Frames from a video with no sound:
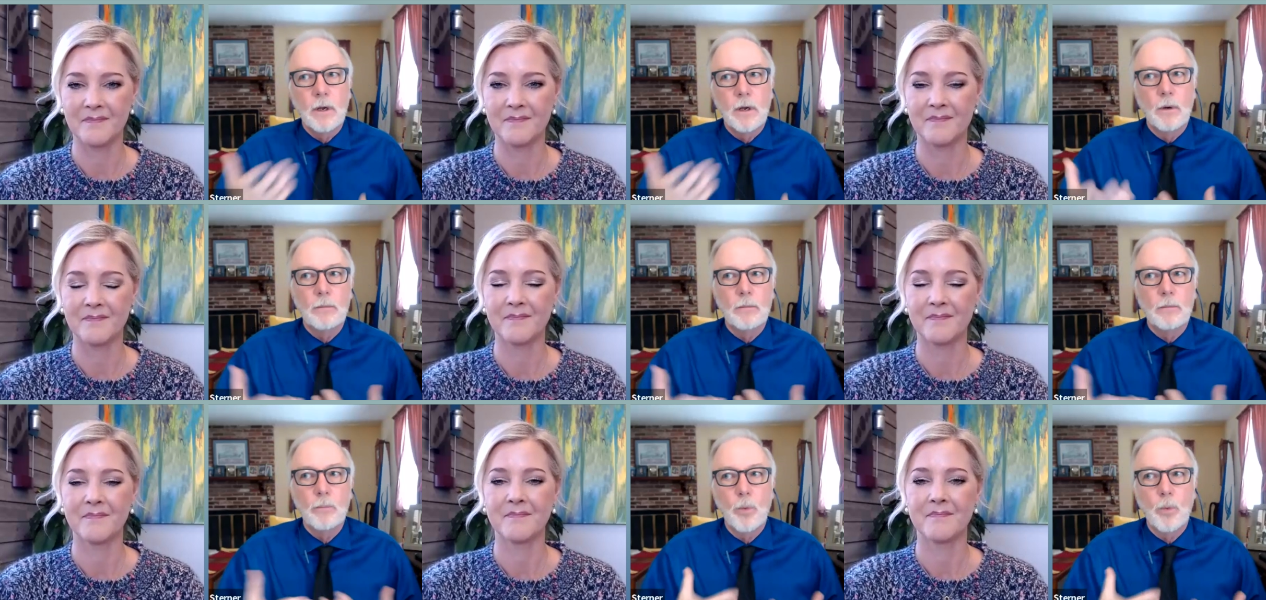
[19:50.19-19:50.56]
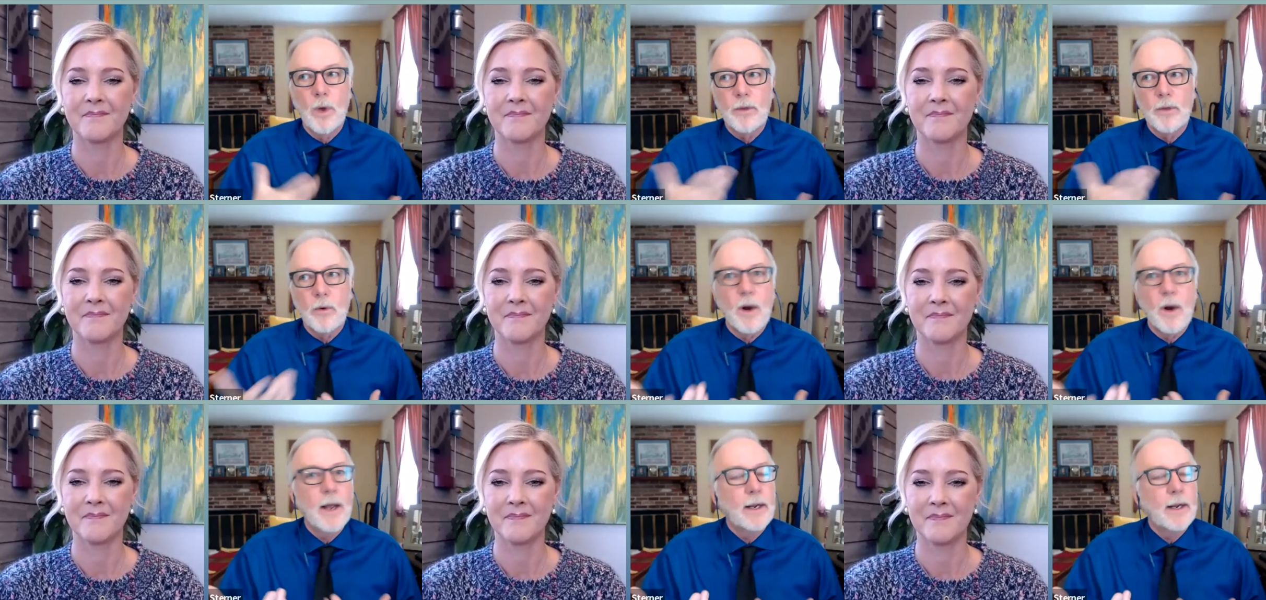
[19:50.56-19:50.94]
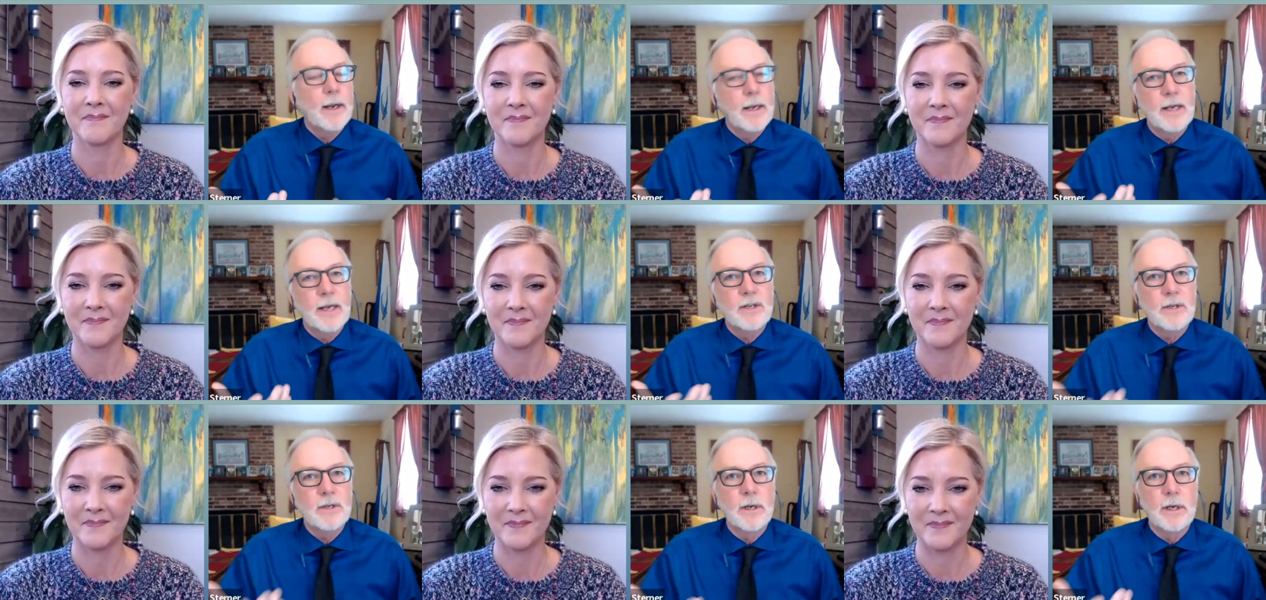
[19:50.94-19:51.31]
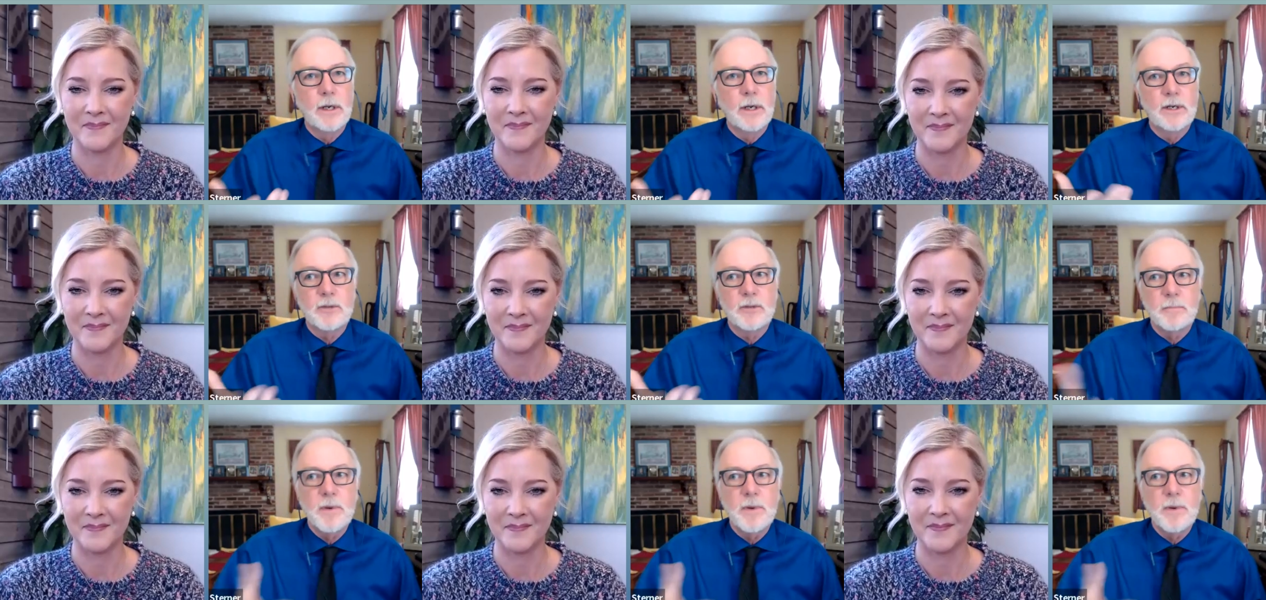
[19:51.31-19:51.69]
Speaker 1: whether I ex-
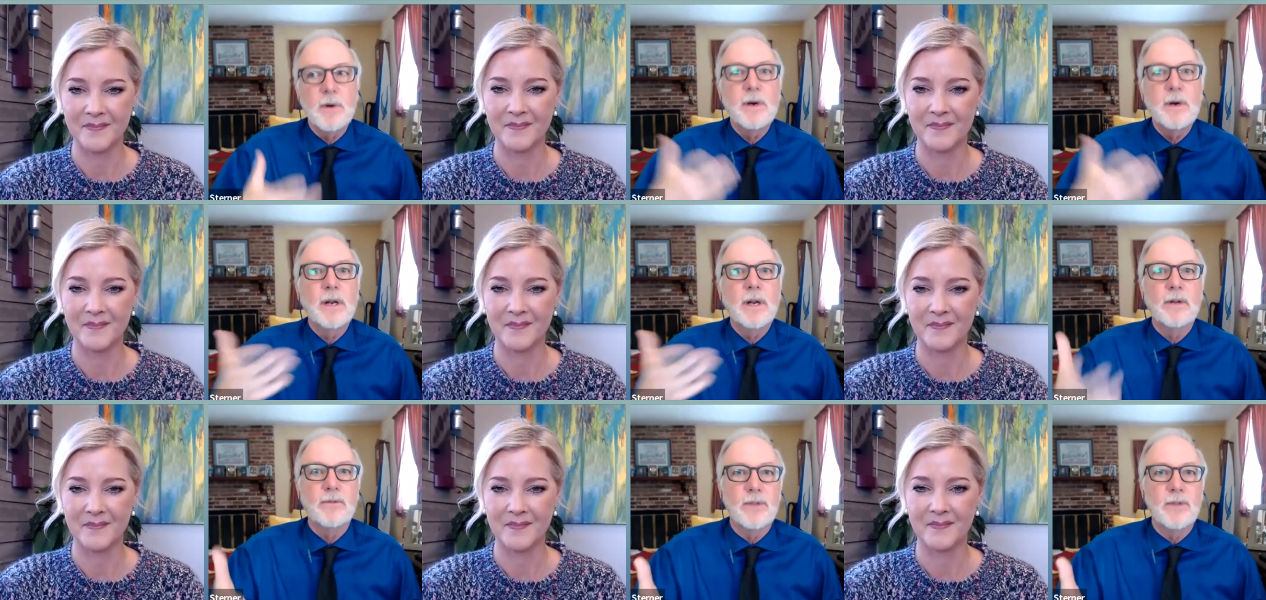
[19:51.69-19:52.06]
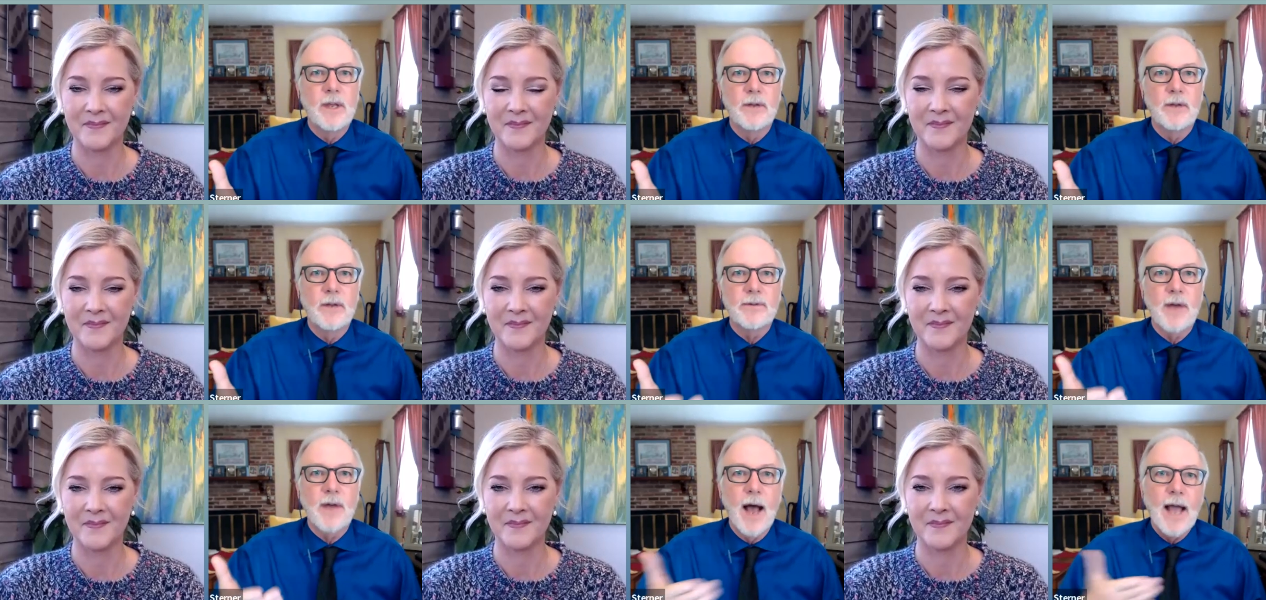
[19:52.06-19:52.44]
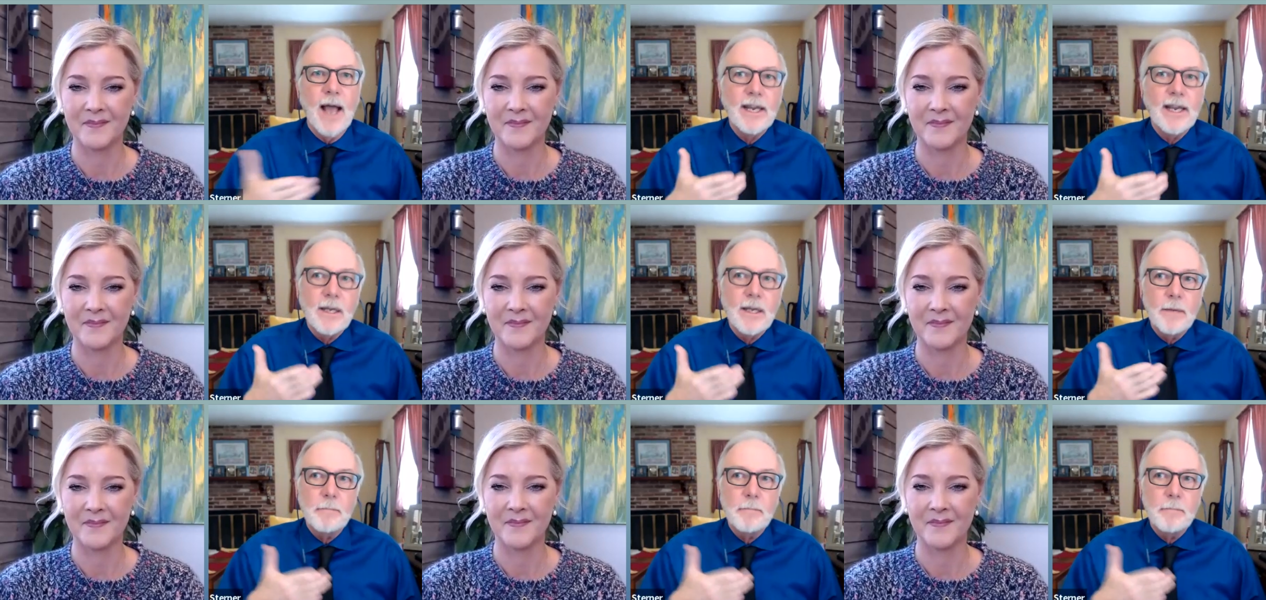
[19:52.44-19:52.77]
experience this. I can